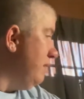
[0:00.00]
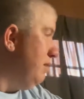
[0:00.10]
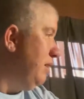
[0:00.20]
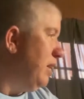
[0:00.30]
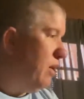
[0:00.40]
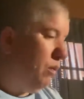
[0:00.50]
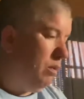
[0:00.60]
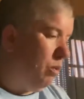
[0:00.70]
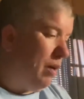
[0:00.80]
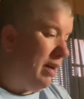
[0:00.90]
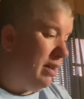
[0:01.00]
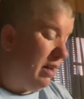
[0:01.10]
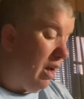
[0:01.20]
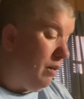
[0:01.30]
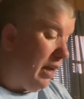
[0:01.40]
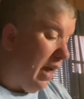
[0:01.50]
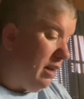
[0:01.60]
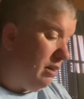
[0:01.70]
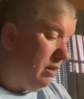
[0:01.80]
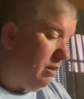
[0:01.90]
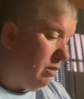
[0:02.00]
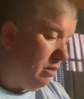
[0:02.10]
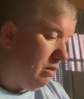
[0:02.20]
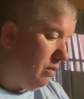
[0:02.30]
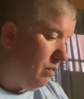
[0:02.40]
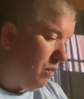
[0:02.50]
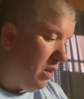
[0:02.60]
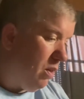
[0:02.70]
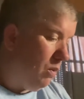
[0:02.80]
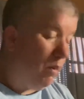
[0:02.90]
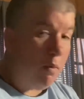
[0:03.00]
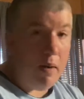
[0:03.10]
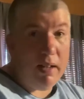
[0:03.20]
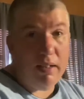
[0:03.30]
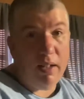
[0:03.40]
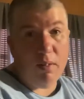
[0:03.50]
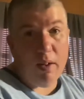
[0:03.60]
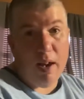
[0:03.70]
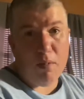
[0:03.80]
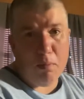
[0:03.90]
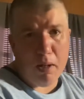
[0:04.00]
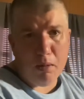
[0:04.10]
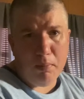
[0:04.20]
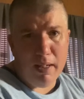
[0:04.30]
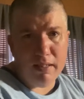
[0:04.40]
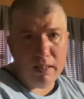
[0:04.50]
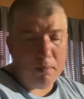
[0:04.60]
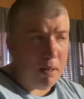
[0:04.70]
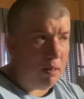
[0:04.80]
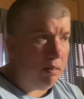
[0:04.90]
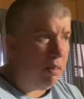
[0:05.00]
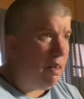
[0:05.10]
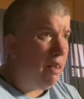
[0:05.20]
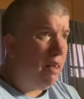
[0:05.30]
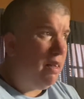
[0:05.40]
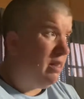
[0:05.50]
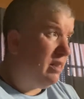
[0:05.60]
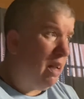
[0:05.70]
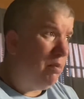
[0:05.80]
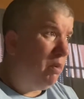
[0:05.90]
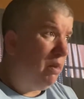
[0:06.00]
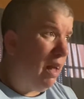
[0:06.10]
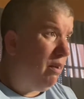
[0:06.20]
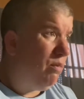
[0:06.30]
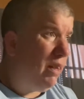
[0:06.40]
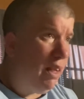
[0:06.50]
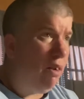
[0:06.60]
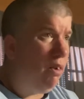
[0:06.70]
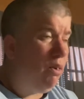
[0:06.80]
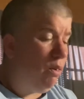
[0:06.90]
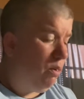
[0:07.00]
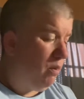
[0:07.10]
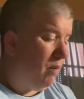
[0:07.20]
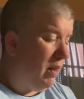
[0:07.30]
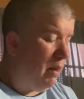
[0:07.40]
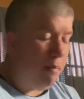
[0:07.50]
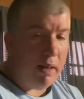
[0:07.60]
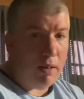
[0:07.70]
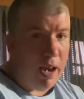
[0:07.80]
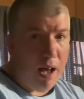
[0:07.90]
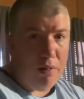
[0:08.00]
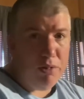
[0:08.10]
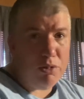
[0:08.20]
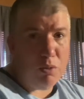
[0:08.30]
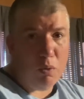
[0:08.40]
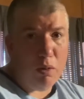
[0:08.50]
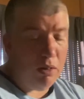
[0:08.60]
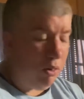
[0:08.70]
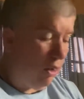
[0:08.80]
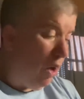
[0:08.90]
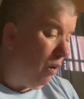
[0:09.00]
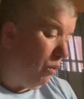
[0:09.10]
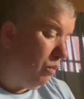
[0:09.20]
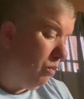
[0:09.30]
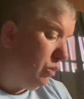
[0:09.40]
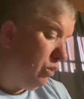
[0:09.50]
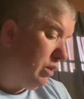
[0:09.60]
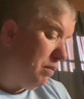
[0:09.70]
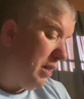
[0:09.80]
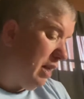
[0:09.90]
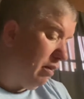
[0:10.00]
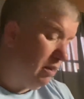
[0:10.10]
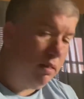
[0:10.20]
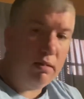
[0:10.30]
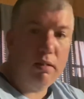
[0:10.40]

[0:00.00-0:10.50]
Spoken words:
you know, we were ready to go again. We were ready to either have a better place and a better stable life here in a better house, or do something else.